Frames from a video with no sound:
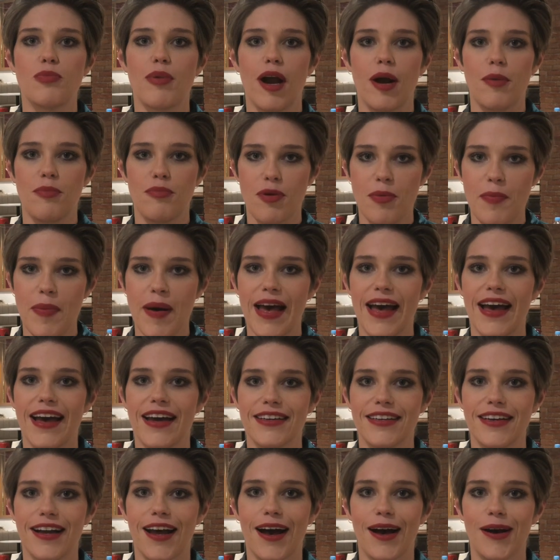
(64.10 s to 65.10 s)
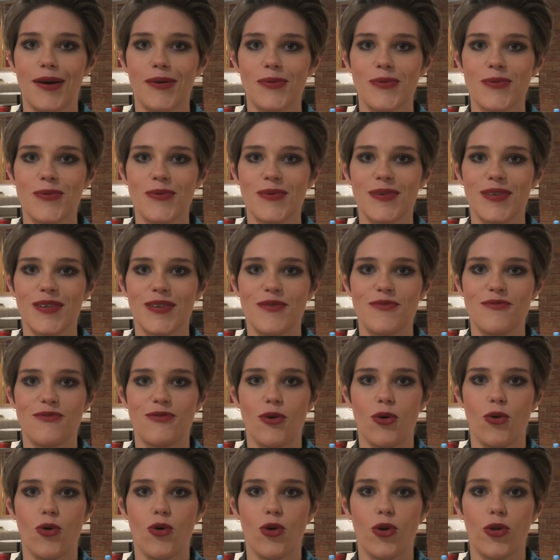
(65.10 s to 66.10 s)
better prepared now
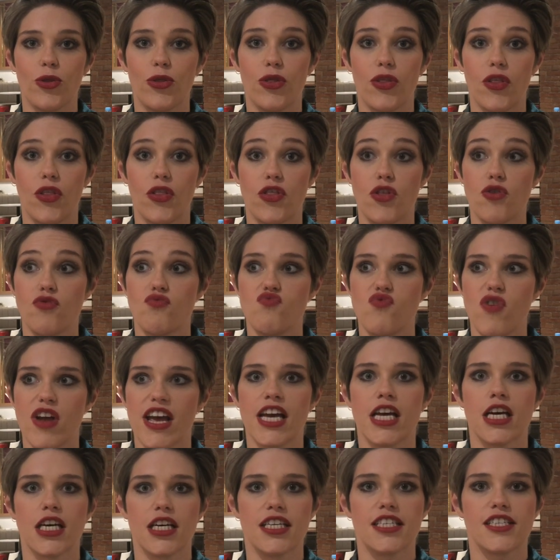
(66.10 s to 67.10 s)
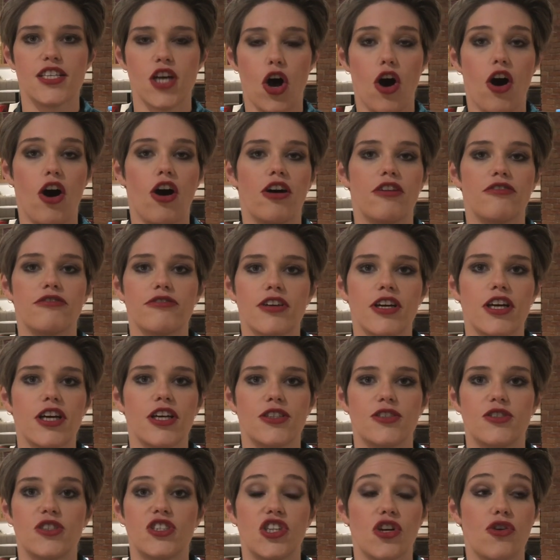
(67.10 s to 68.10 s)
for the rigours of
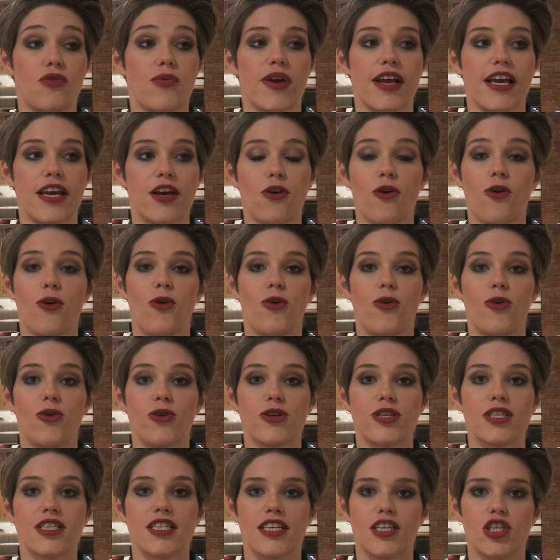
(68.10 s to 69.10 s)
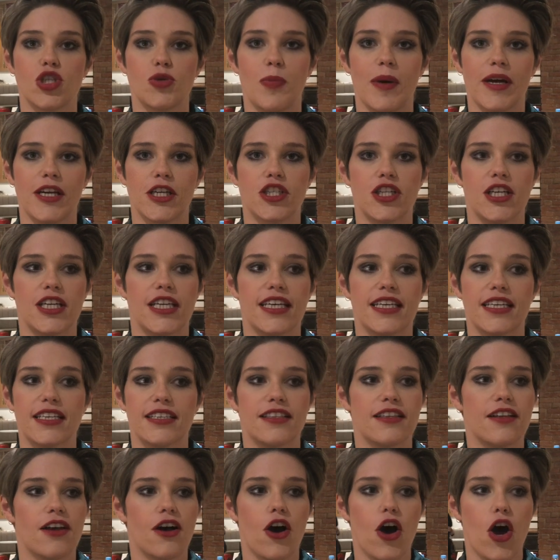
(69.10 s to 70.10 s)
a degree course, especially
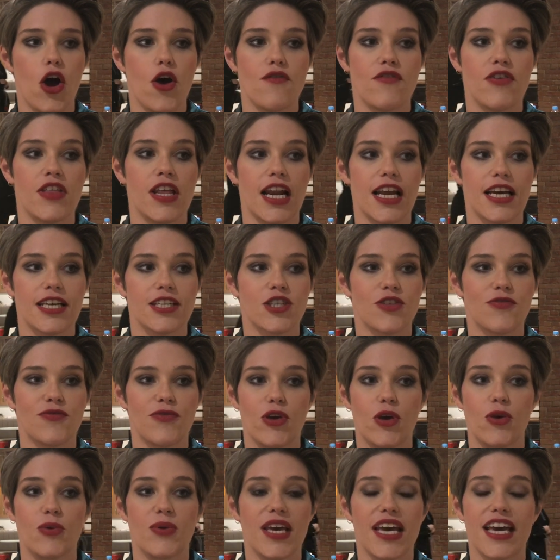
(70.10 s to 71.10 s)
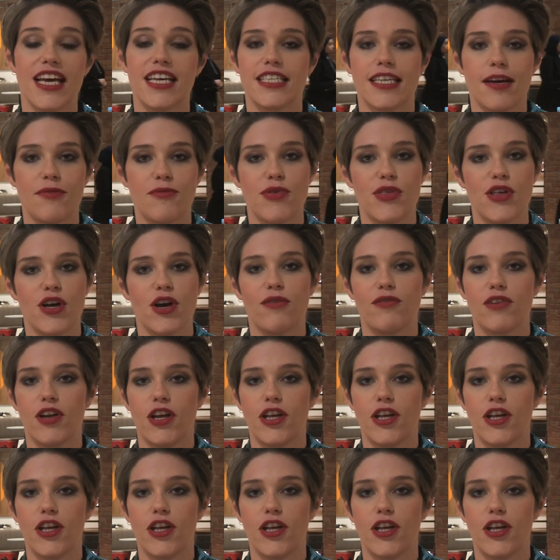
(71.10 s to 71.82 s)
over the last few years, everything I've